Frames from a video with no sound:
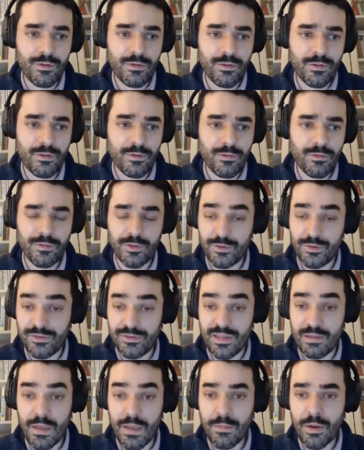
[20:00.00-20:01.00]
the
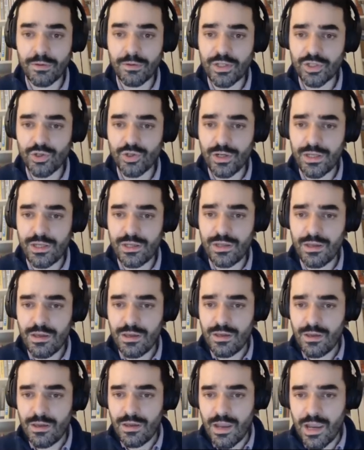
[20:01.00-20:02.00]
same amount actually,
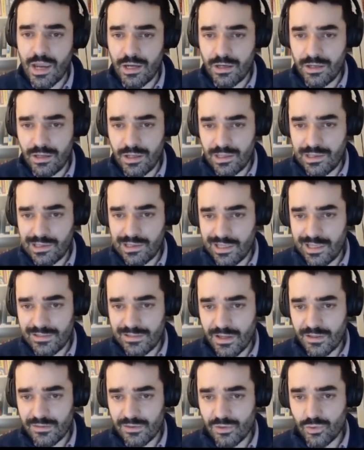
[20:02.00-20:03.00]
and it
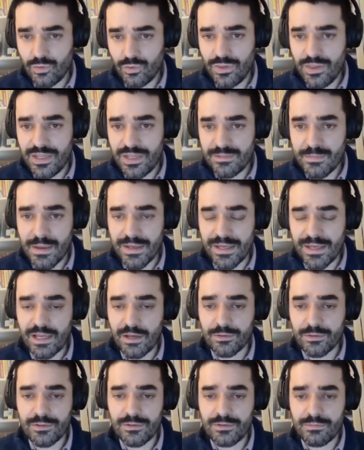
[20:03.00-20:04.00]
leads us to this bank
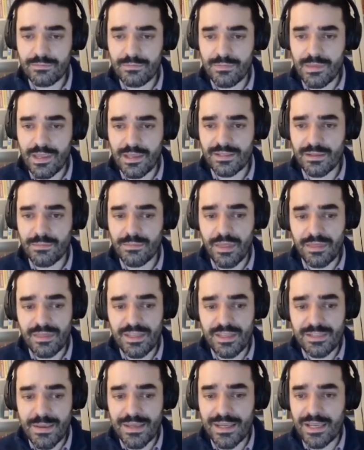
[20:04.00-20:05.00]
account. Except
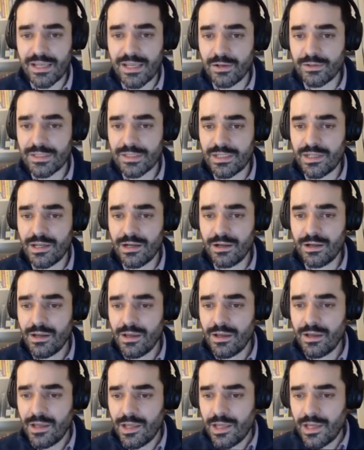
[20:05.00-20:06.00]
that this bank account here
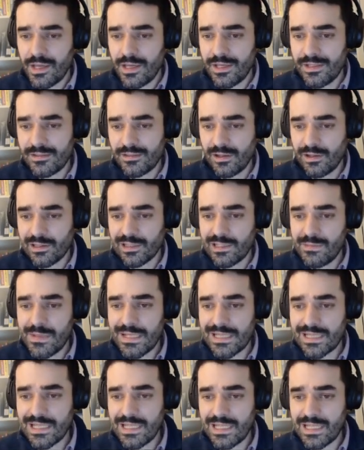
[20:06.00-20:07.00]
is
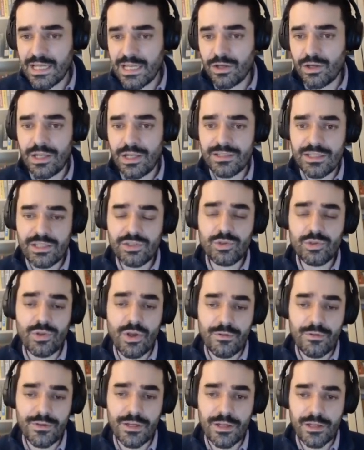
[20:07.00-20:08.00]
ultimately connected to
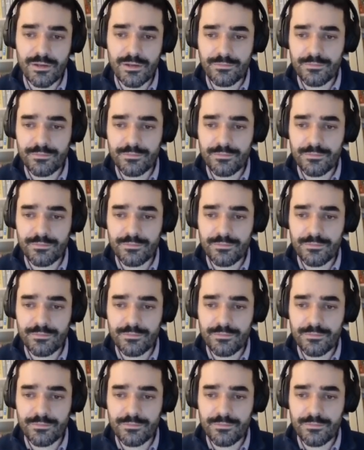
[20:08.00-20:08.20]
nothing.